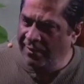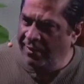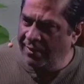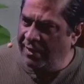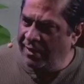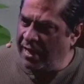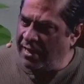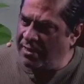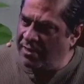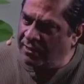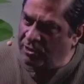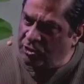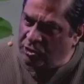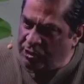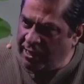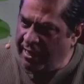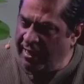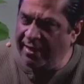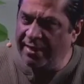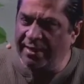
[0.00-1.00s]
And the
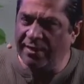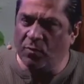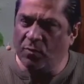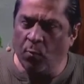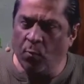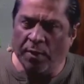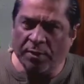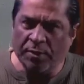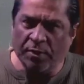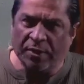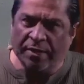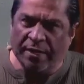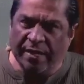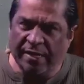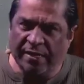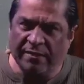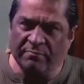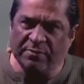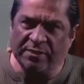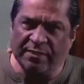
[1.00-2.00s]
jailer who wanted to kill
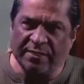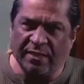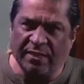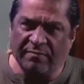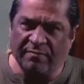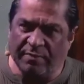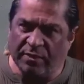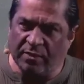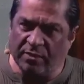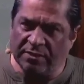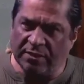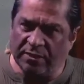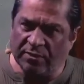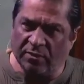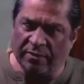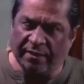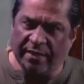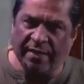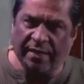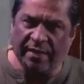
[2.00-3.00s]
himself because he
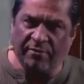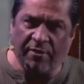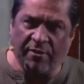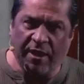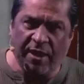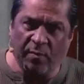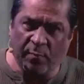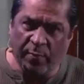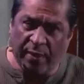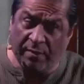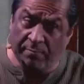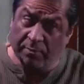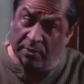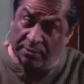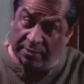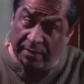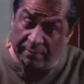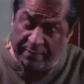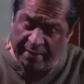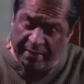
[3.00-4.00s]
thought they had run away because
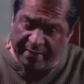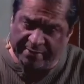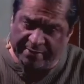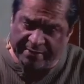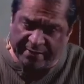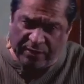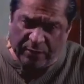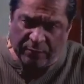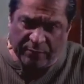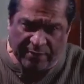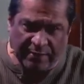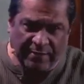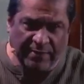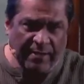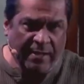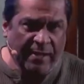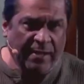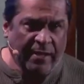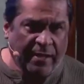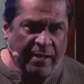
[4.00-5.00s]
he'll be executed.
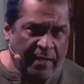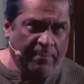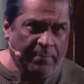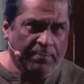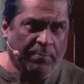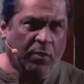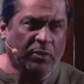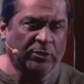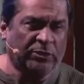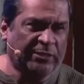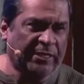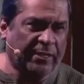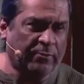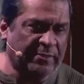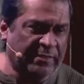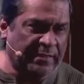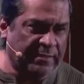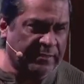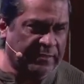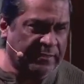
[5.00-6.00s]
And Paul
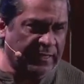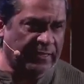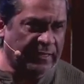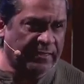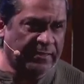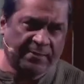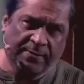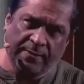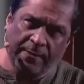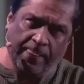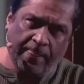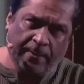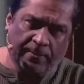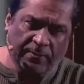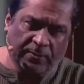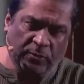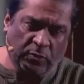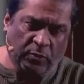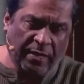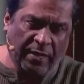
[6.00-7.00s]
shouts and says,
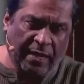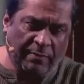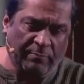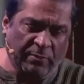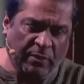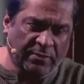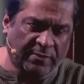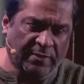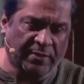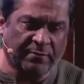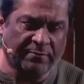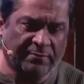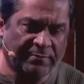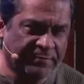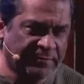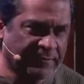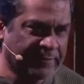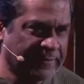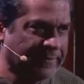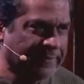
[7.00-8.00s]
don't harm yourself.
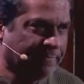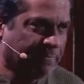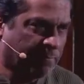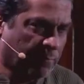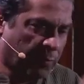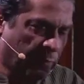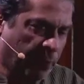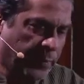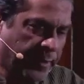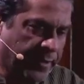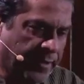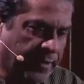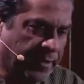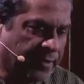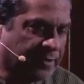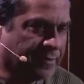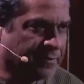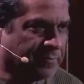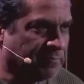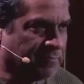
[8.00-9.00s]
We are here.
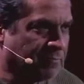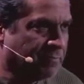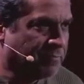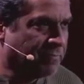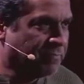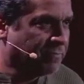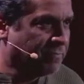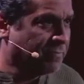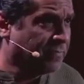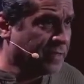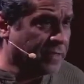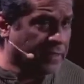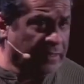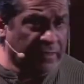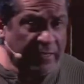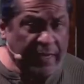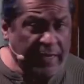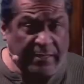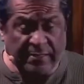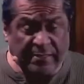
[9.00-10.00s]

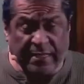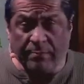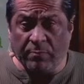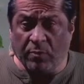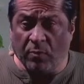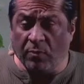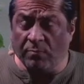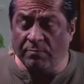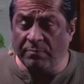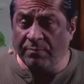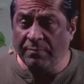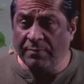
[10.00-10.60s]
Takes them home,